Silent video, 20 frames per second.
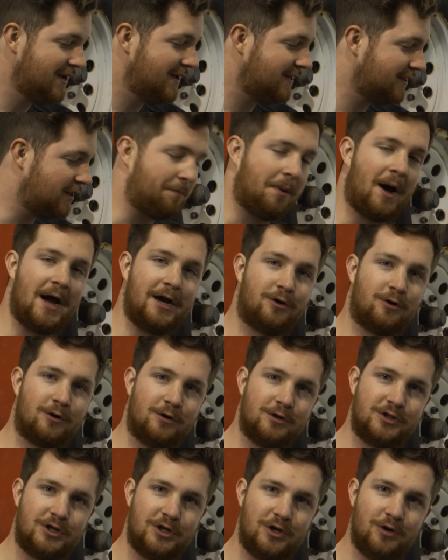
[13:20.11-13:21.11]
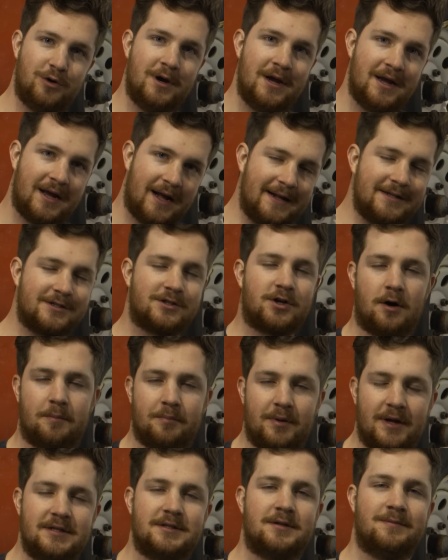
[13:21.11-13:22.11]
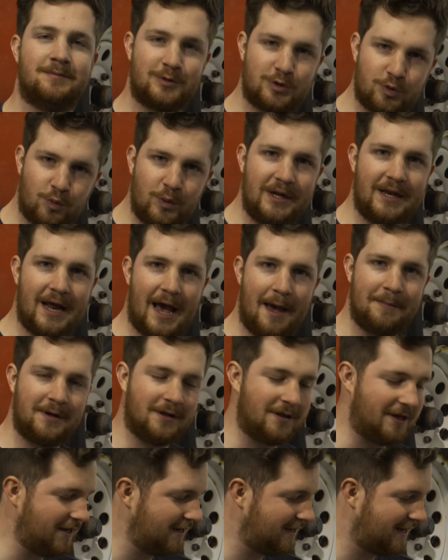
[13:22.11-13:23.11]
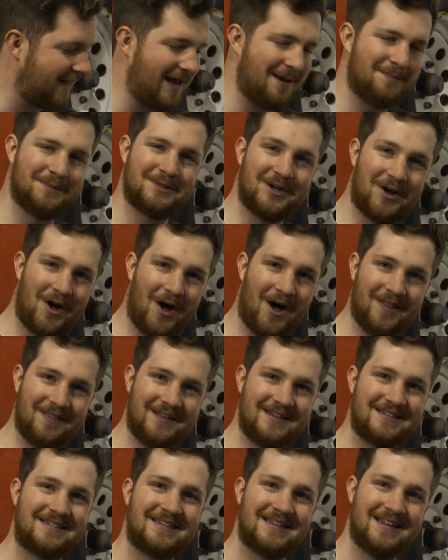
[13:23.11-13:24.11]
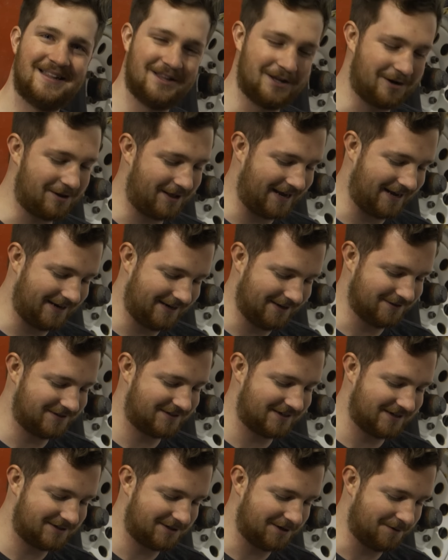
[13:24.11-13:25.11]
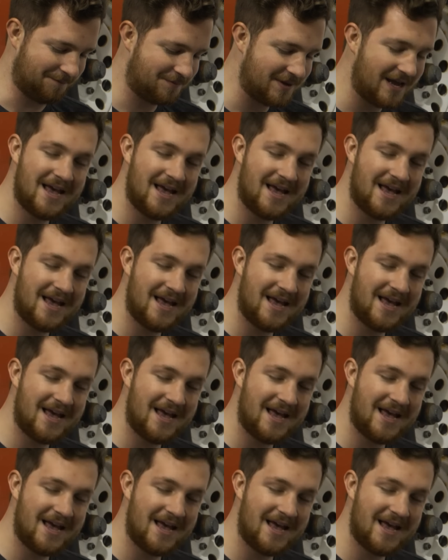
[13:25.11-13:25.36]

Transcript: the PiGRRL 2 and start playing some sweet emulated games on this little handheld system.